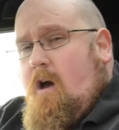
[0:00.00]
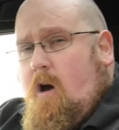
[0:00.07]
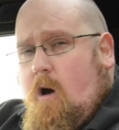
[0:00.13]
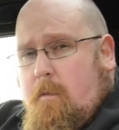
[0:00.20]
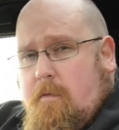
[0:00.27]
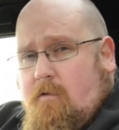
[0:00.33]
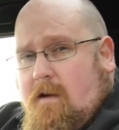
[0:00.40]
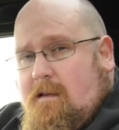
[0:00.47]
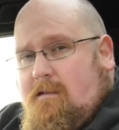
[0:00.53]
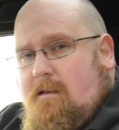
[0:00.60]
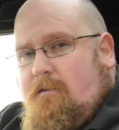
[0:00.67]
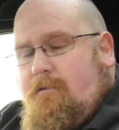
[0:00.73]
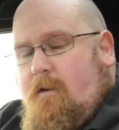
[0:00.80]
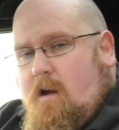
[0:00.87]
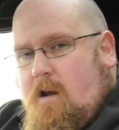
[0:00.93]

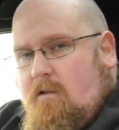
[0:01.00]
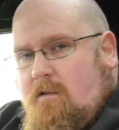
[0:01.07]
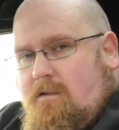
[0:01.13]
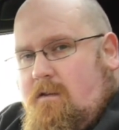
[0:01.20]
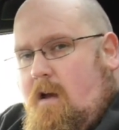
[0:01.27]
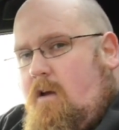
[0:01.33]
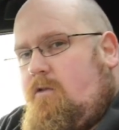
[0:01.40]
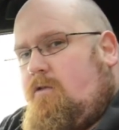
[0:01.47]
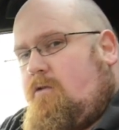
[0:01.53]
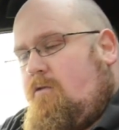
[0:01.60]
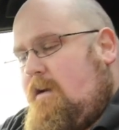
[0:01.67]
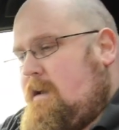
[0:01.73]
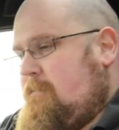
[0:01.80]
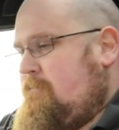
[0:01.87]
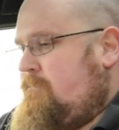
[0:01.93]
operated via a
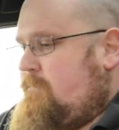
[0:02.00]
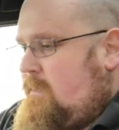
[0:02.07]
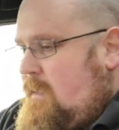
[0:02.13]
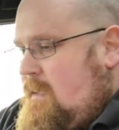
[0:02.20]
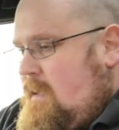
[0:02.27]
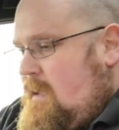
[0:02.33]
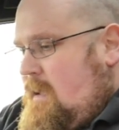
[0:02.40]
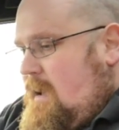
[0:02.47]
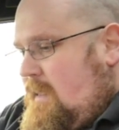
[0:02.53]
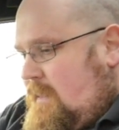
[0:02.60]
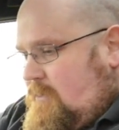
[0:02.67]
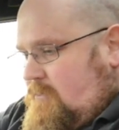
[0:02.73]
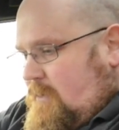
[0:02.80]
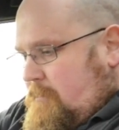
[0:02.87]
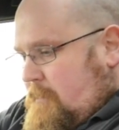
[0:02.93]
touchscreen. And
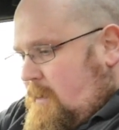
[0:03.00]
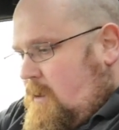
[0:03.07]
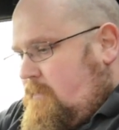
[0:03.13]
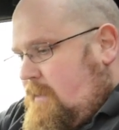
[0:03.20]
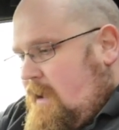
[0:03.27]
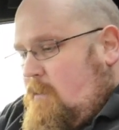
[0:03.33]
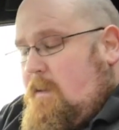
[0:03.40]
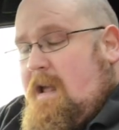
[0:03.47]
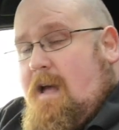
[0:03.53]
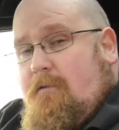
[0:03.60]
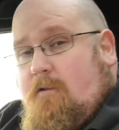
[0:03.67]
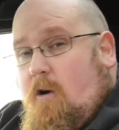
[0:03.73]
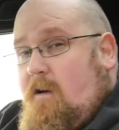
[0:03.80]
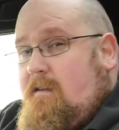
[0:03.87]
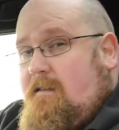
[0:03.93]
then just below there we
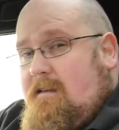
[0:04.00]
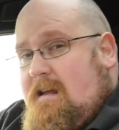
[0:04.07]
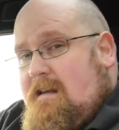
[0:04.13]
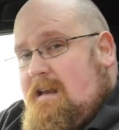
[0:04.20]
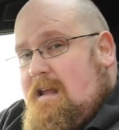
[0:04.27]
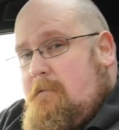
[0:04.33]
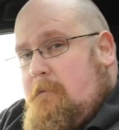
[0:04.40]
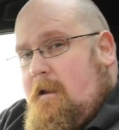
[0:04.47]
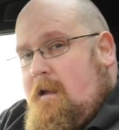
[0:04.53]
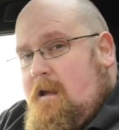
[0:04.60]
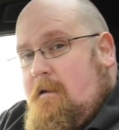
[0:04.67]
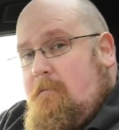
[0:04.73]
have got a CD player.